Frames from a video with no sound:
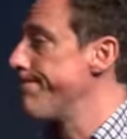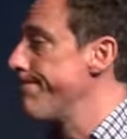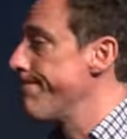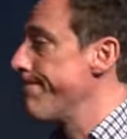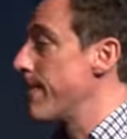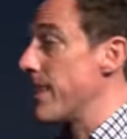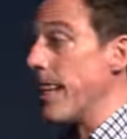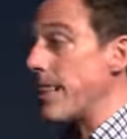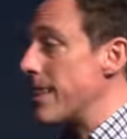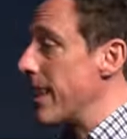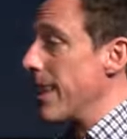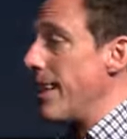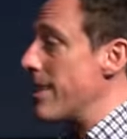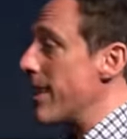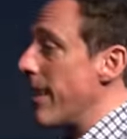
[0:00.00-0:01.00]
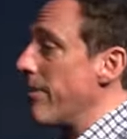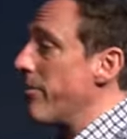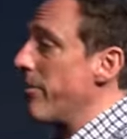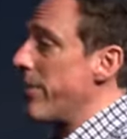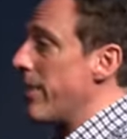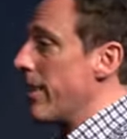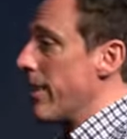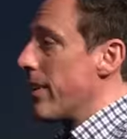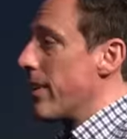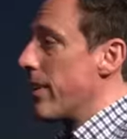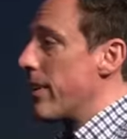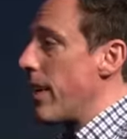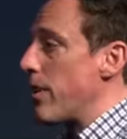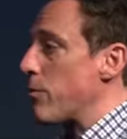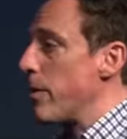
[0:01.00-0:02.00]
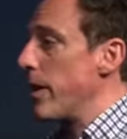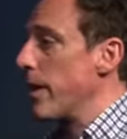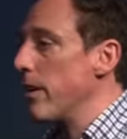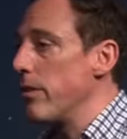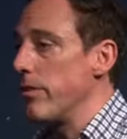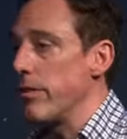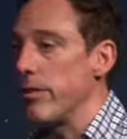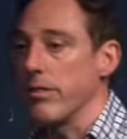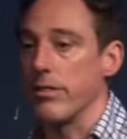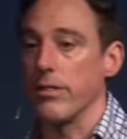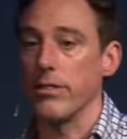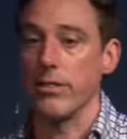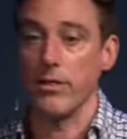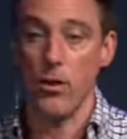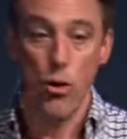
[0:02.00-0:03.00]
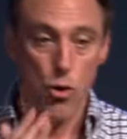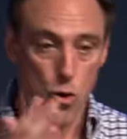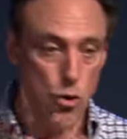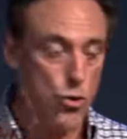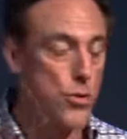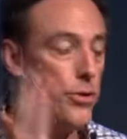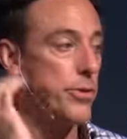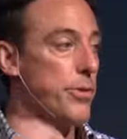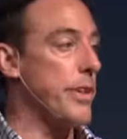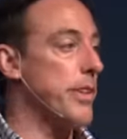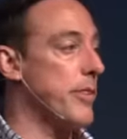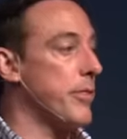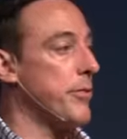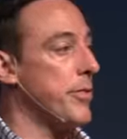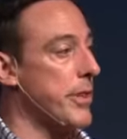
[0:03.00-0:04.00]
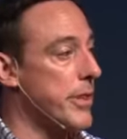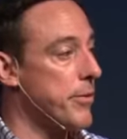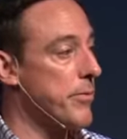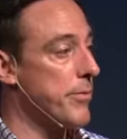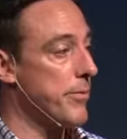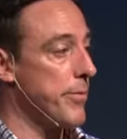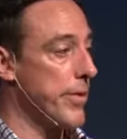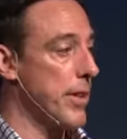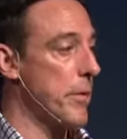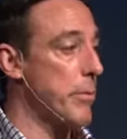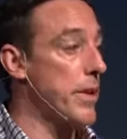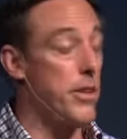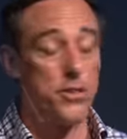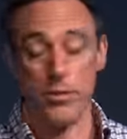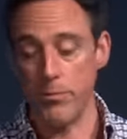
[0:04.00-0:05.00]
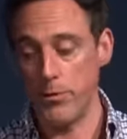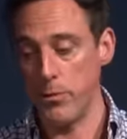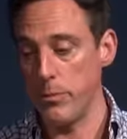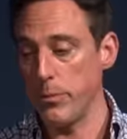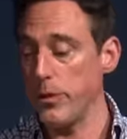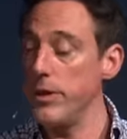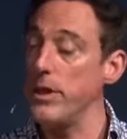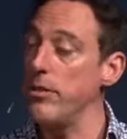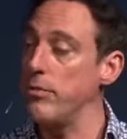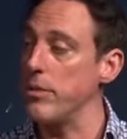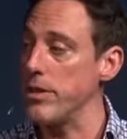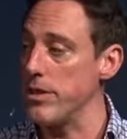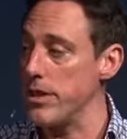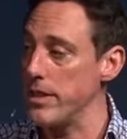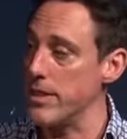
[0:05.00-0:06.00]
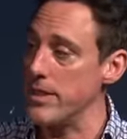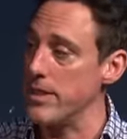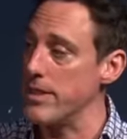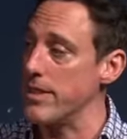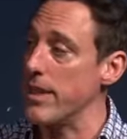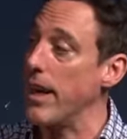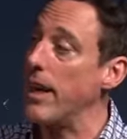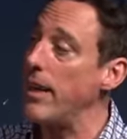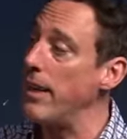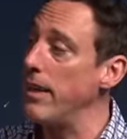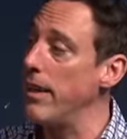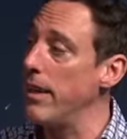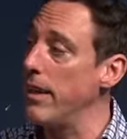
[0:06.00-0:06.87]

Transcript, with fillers: It's the next thing I say. That's what I go to. Who do you need to forgive? Because if you believe what Jesus is saying,